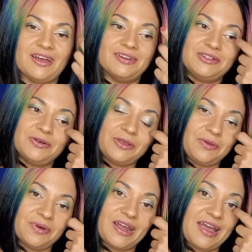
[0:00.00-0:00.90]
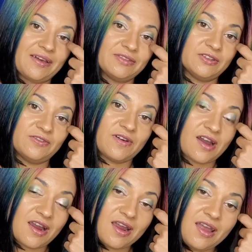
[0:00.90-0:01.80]
showing you what I have so
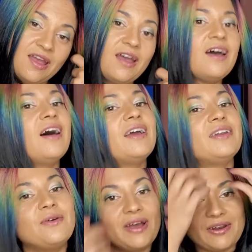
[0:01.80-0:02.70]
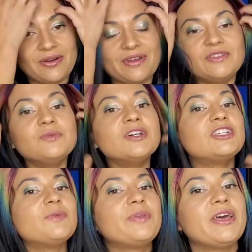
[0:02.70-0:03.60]
far. I know I don't have too much
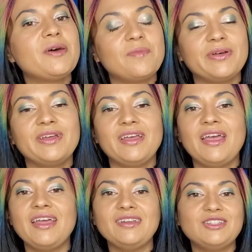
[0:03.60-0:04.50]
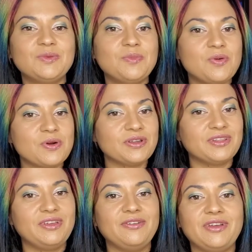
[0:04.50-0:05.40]
up yet, but any support
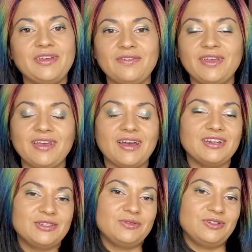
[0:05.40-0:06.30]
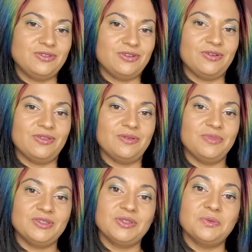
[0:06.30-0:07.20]
that you're giving, I just want you to know that it
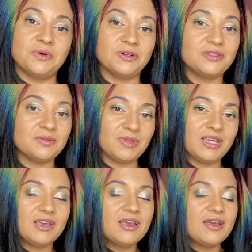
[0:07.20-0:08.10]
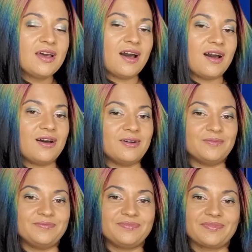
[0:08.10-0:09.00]
means the world to me.
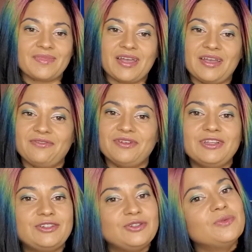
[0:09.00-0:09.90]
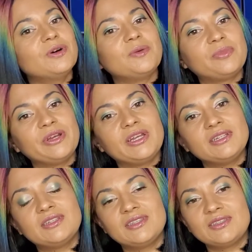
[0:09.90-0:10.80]
I really do want to break into this